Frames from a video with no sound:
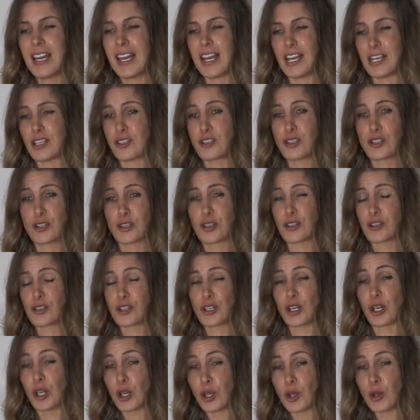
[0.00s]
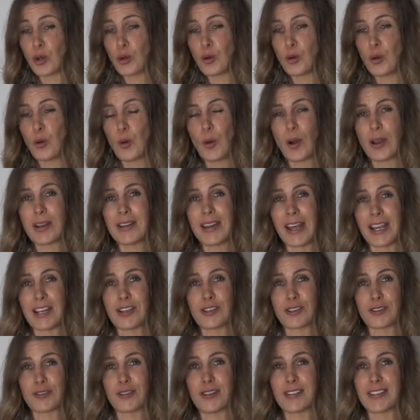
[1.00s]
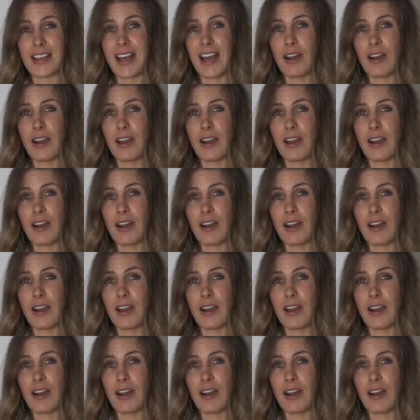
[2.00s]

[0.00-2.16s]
it's just too dangerous.